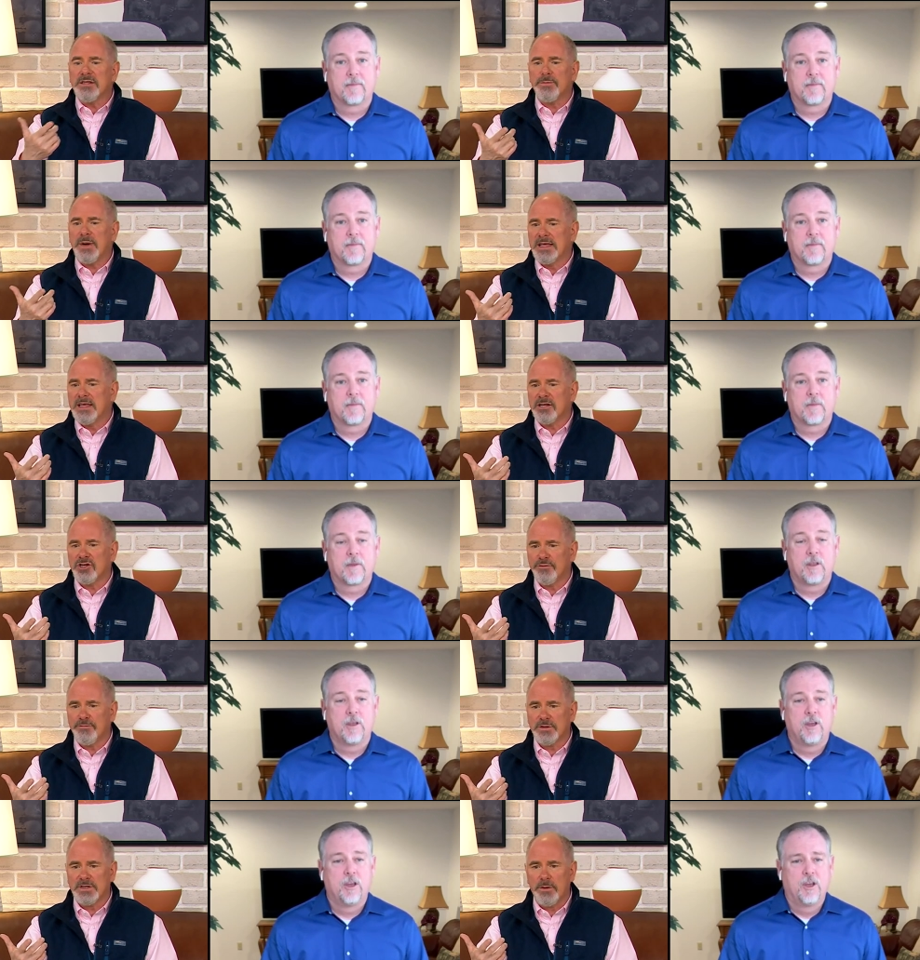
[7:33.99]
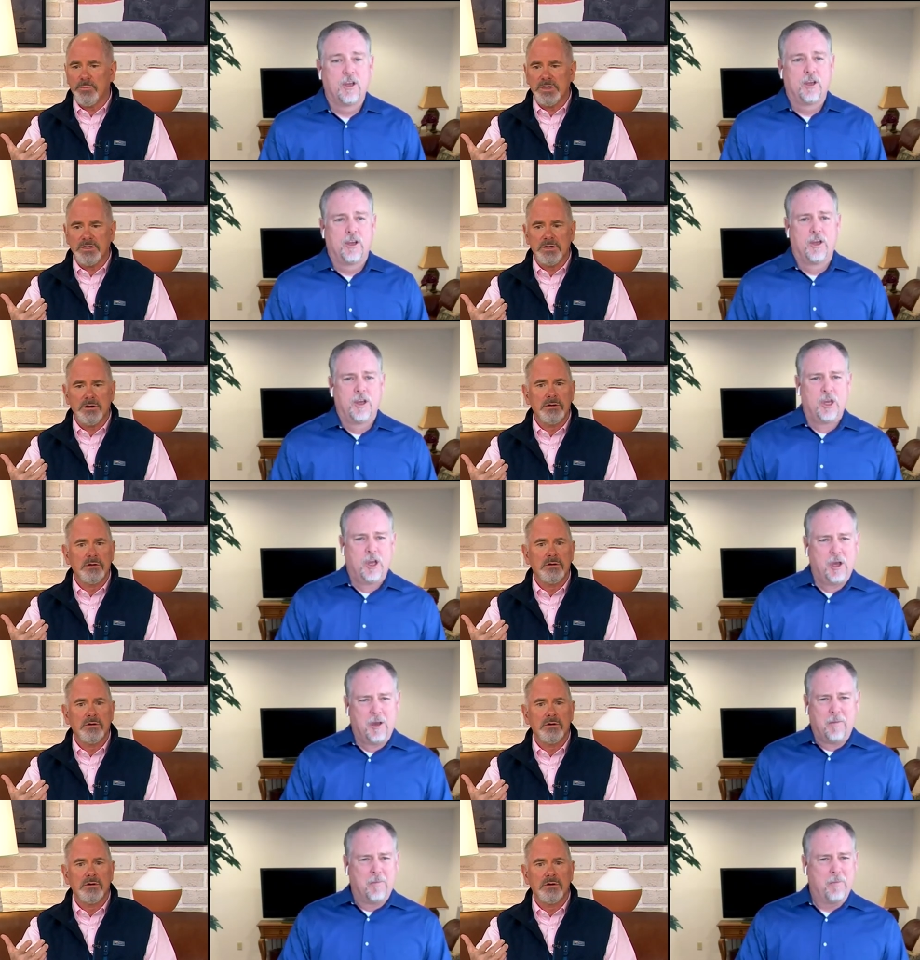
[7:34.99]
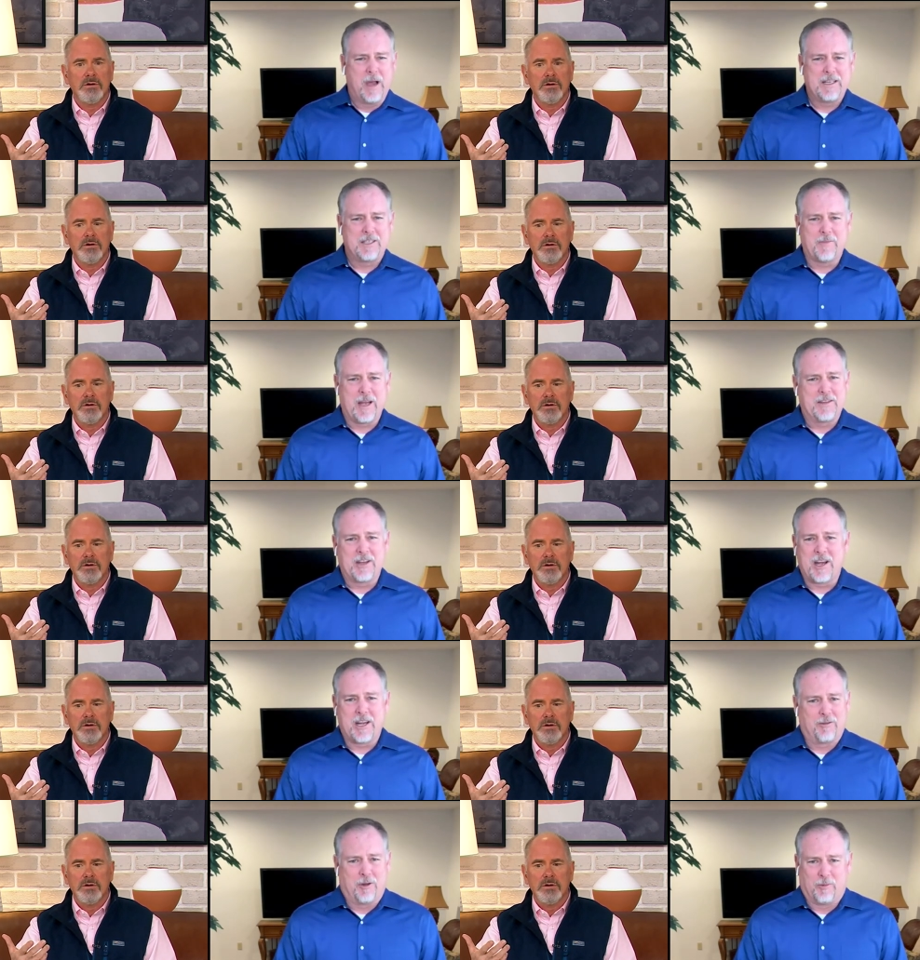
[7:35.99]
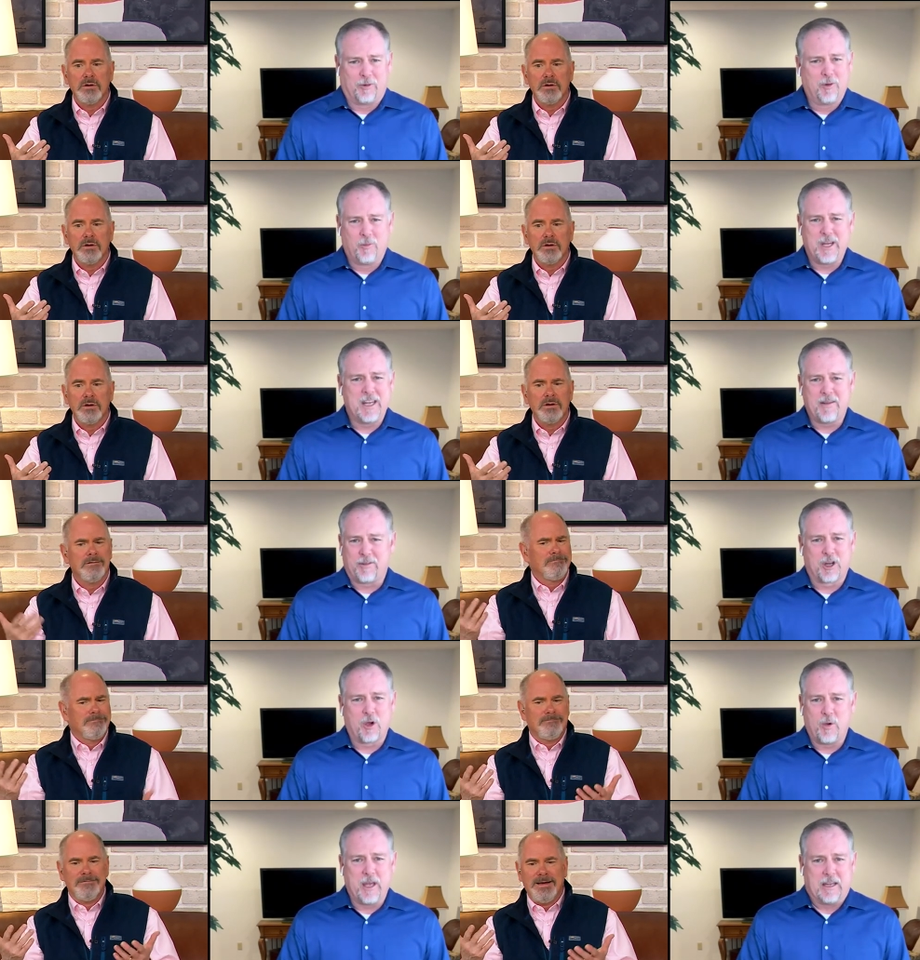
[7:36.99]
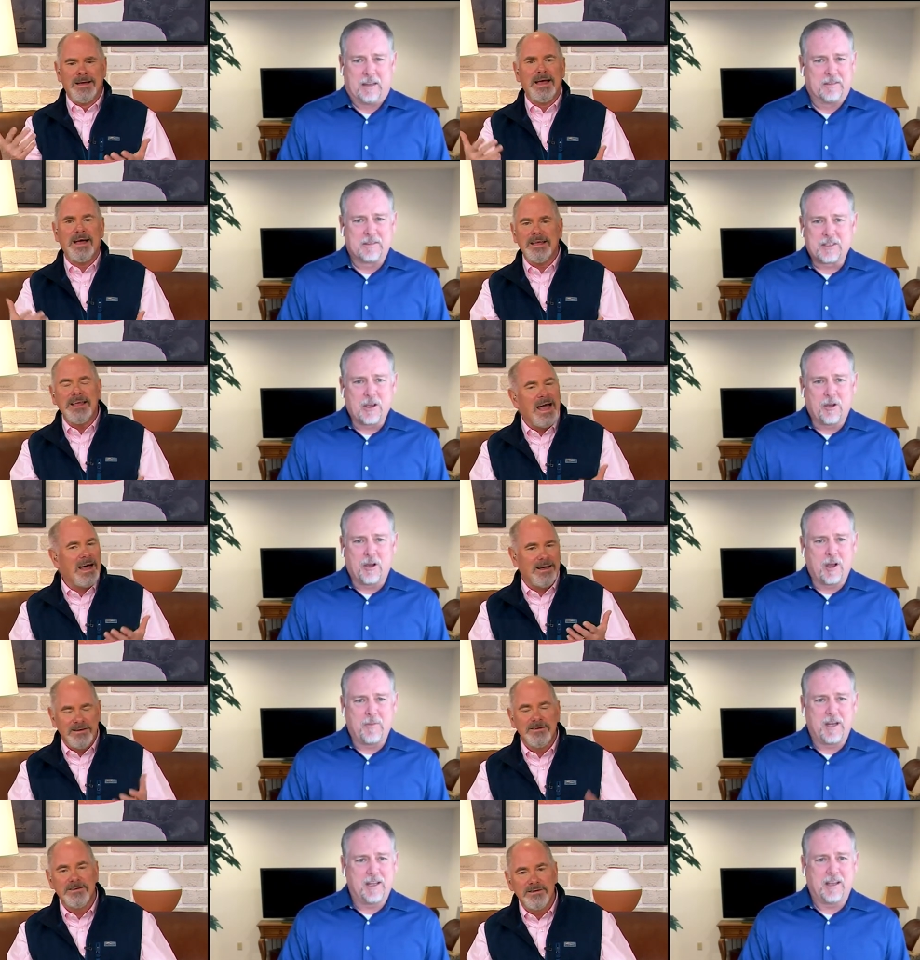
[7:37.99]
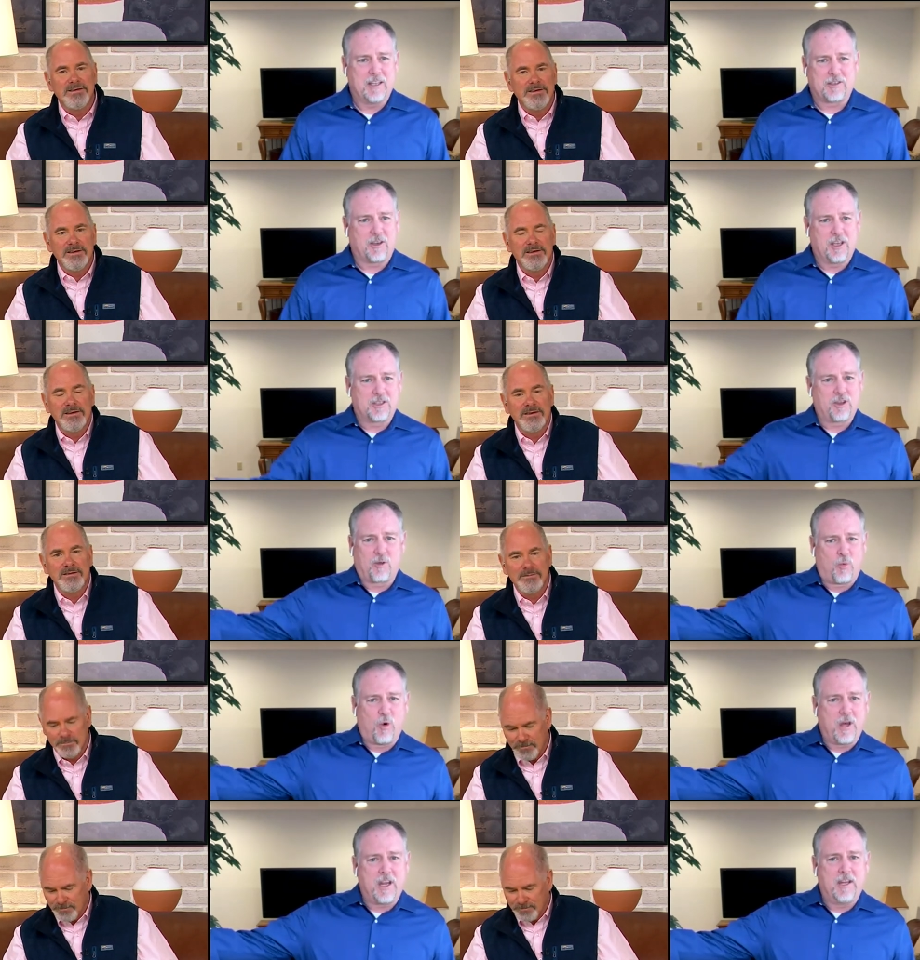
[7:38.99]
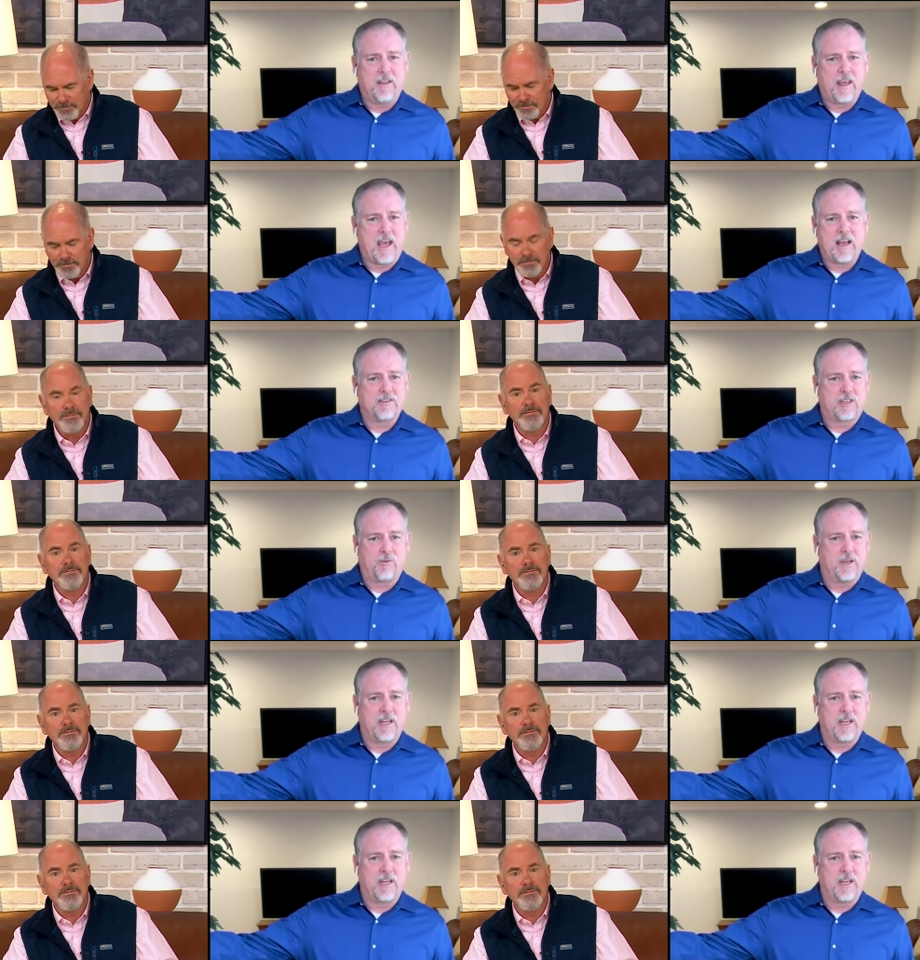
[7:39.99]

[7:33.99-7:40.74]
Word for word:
Speaker 1: in my kitchen for some
Speaker 2: reason. Mine's in my dining room, room we never go in. Uh, so yeah. I mean, it's it's on one end of the house that we